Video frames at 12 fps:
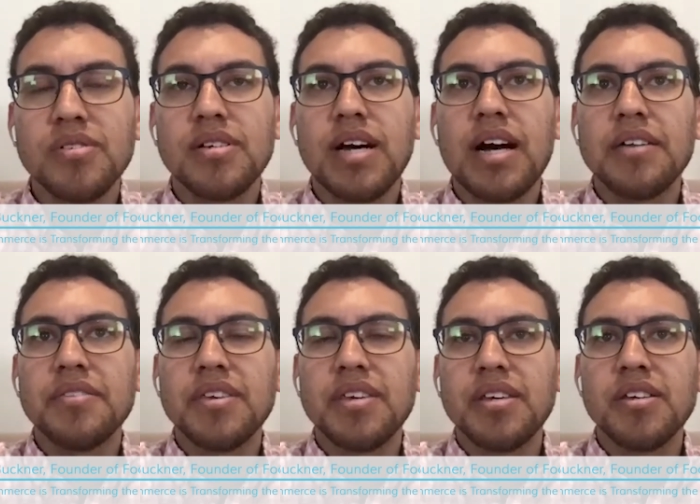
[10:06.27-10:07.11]
on
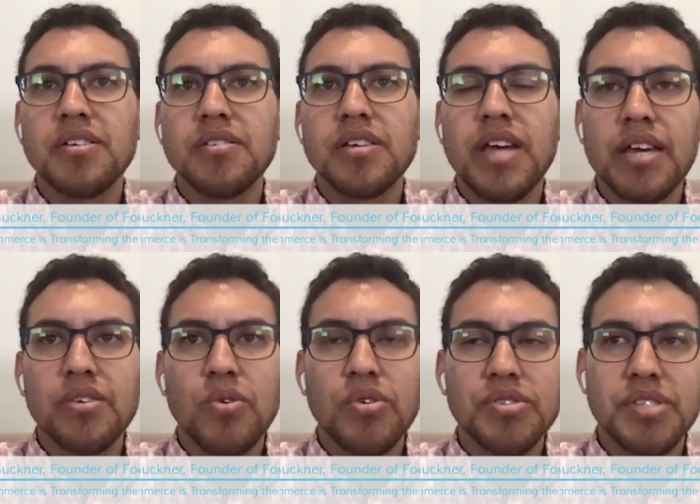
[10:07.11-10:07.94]
the
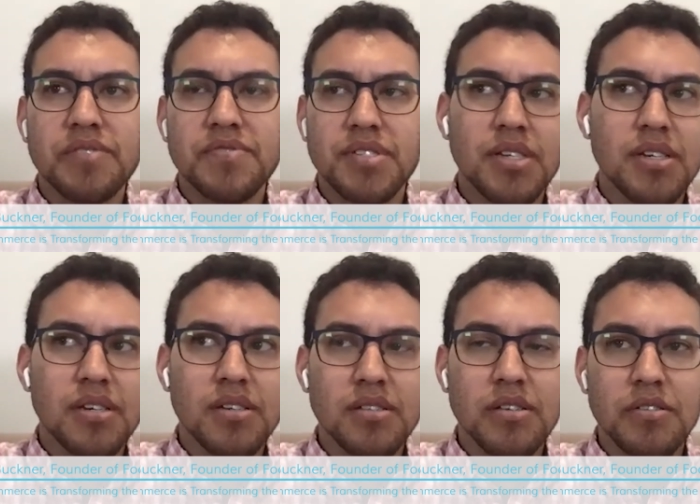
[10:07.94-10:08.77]
categories that have
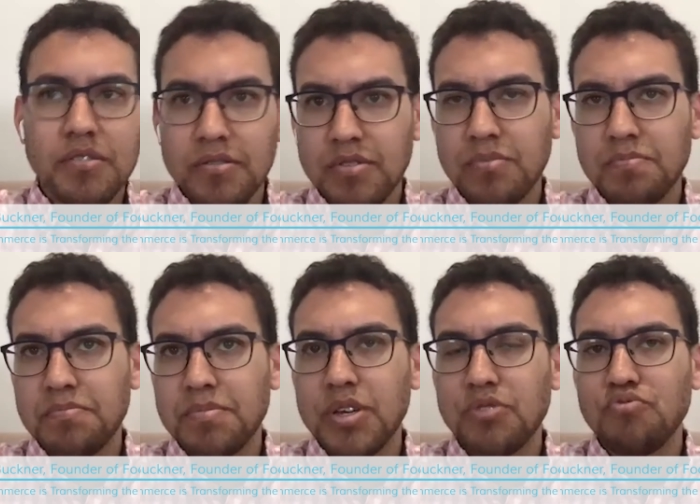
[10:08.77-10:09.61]
seen a
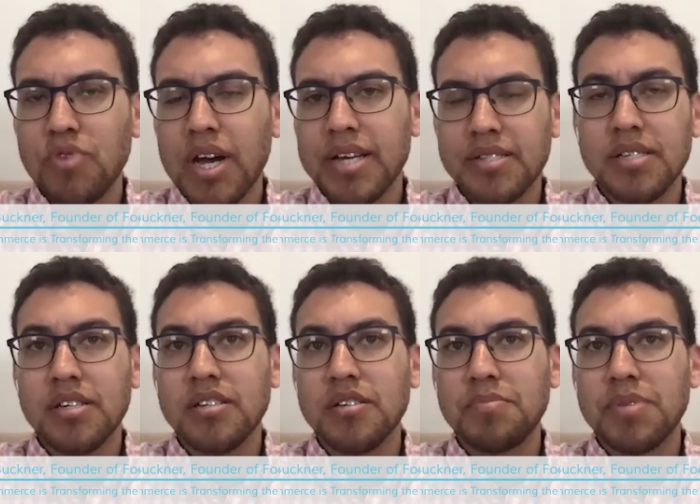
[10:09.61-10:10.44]
big rise, they
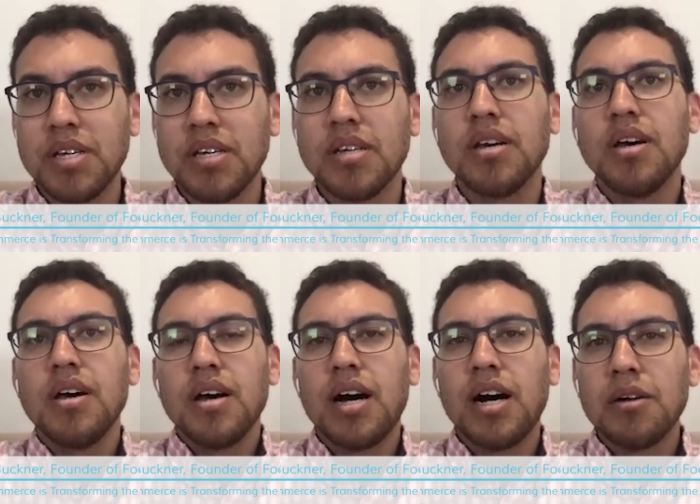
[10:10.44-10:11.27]
tend to be
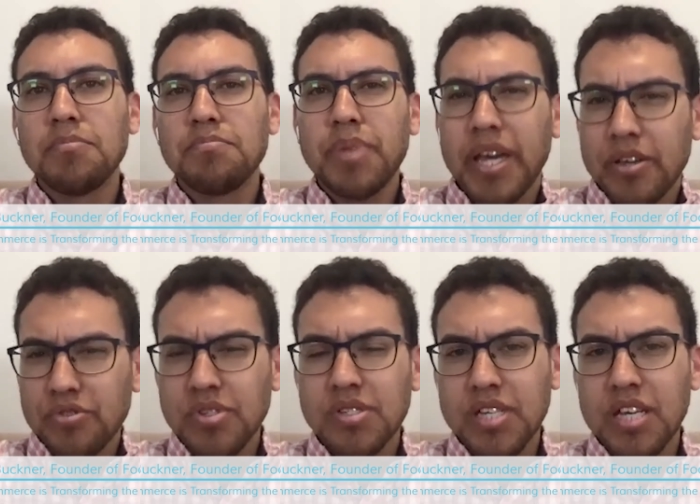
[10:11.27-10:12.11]

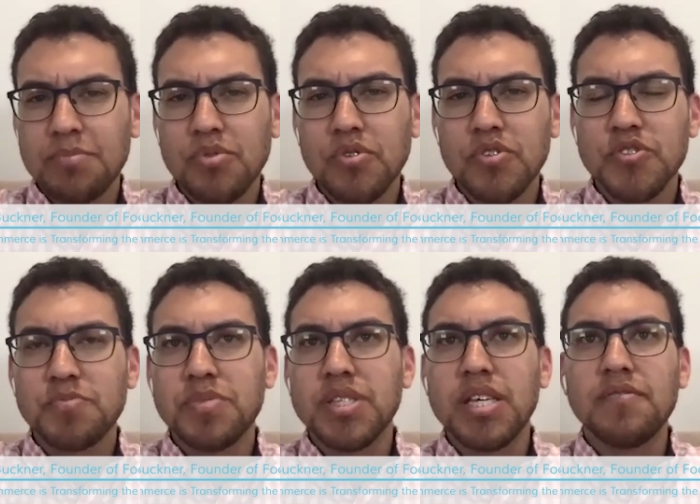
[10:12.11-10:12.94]
pantry staples,
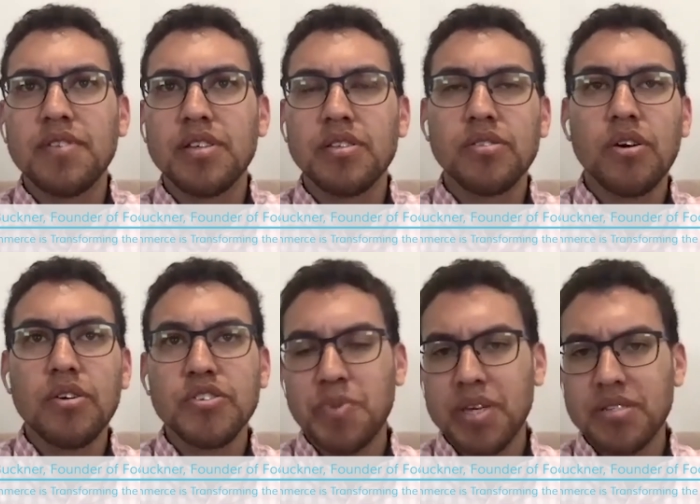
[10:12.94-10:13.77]
but even in our
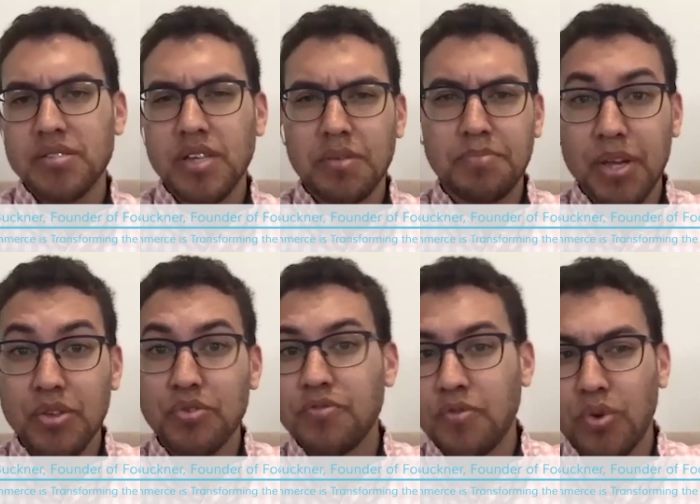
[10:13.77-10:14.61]
spaces, like
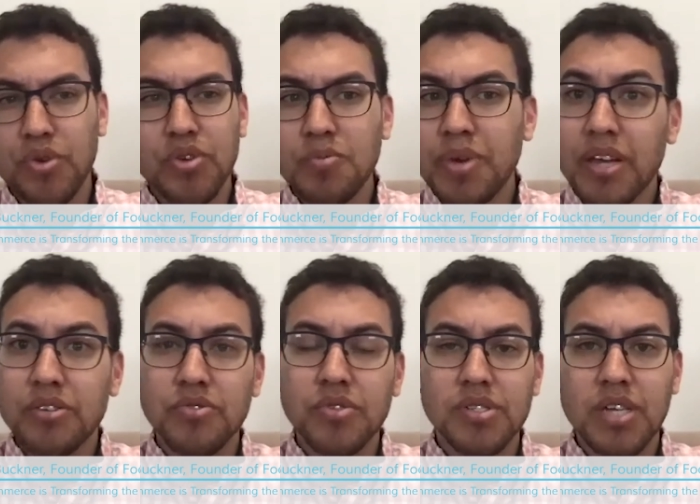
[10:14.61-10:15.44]
better for you
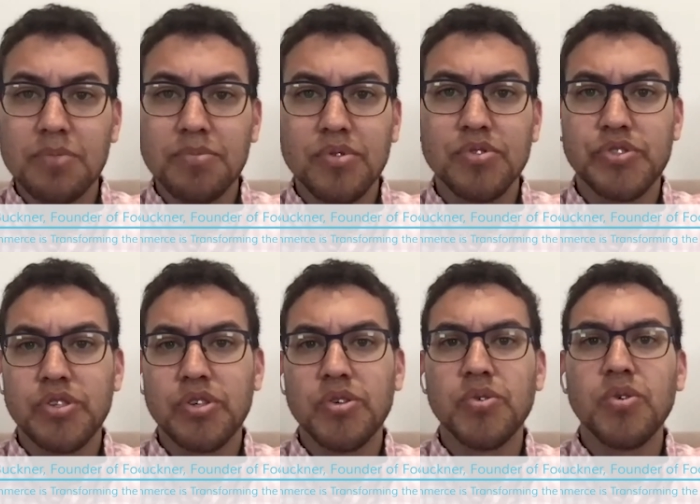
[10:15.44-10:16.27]
pantry staples.
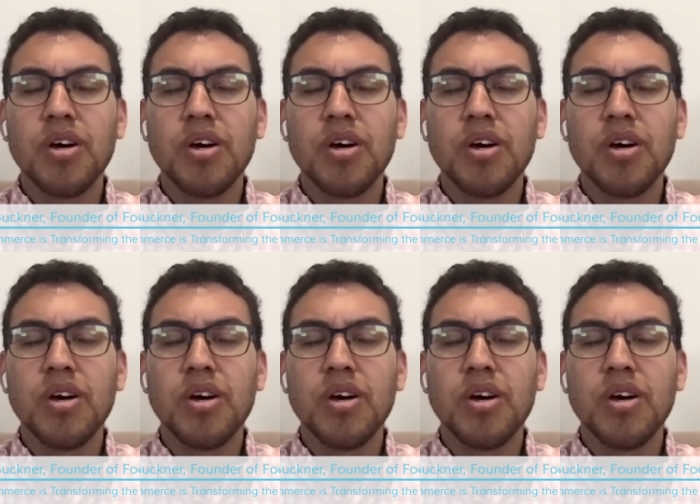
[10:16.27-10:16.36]
So